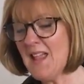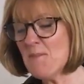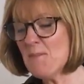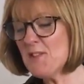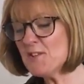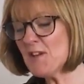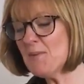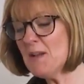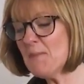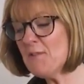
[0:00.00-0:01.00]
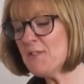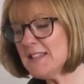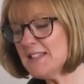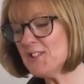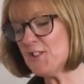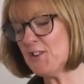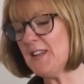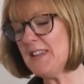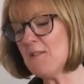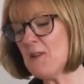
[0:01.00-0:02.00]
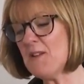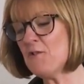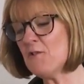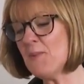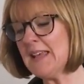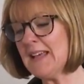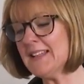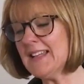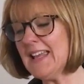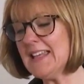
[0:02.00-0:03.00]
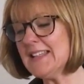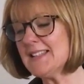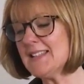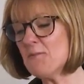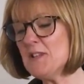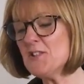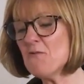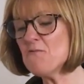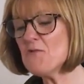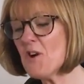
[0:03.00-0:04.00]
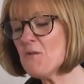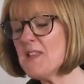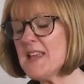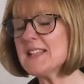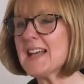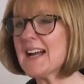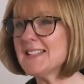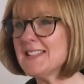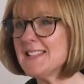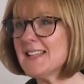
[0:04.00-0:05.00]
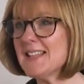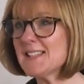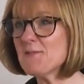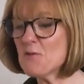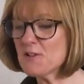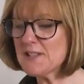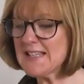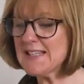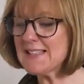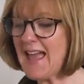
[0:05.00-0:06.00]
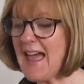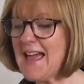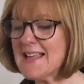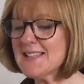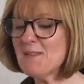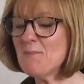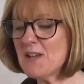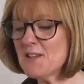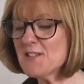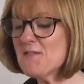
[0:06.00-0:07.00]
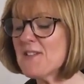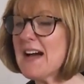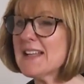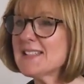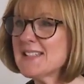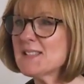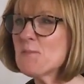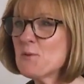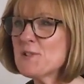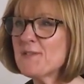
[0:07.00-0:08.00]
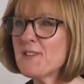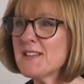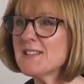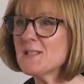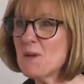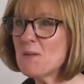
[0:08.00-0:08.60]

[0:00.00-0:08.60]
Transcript: But the trouble about this journey that we've all begun is that we don't know the exact details of what is ahead, and because of that, it's more difficult to be